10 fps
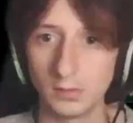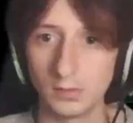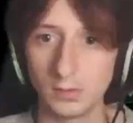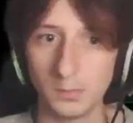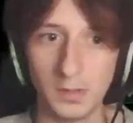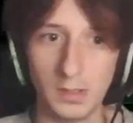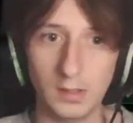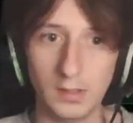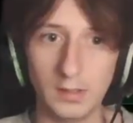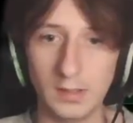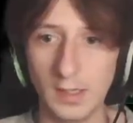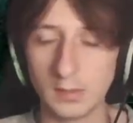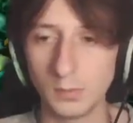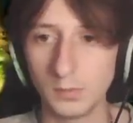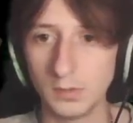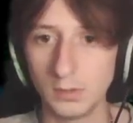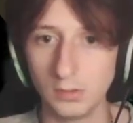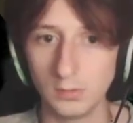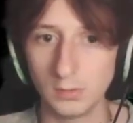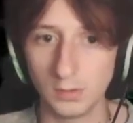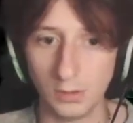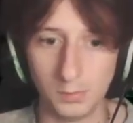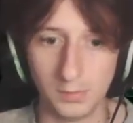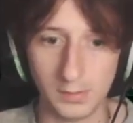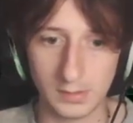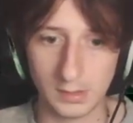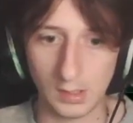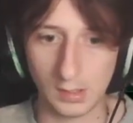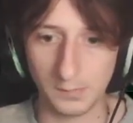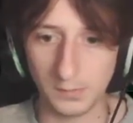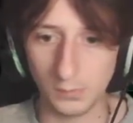stockpile in the nest. What we're going to do is we're going to open this up.